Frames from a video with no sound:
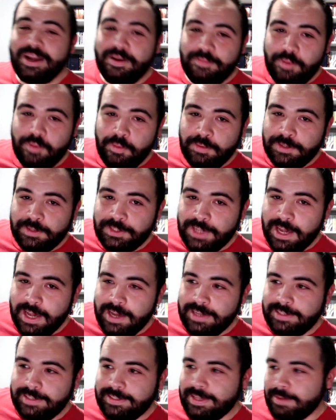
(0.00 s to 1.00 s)
of
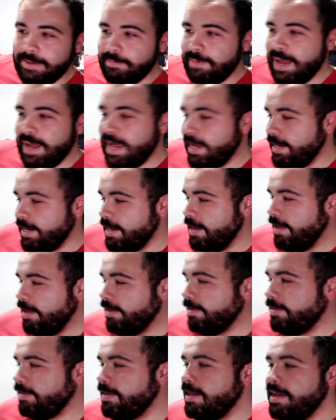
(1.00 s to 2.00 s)
oversized and
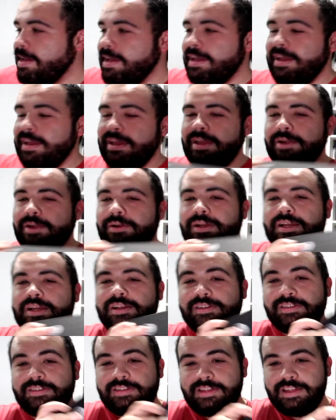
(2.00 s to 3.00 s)
badass, here
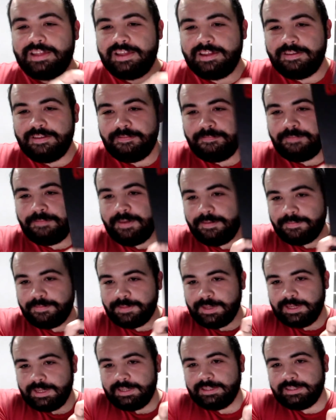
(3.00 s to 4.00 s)
is the
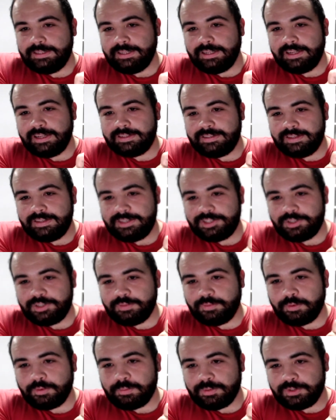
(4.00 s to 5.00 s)
fifth deluxe
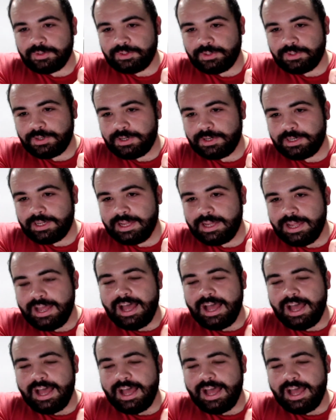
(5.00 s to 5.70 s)
edition for Berserk.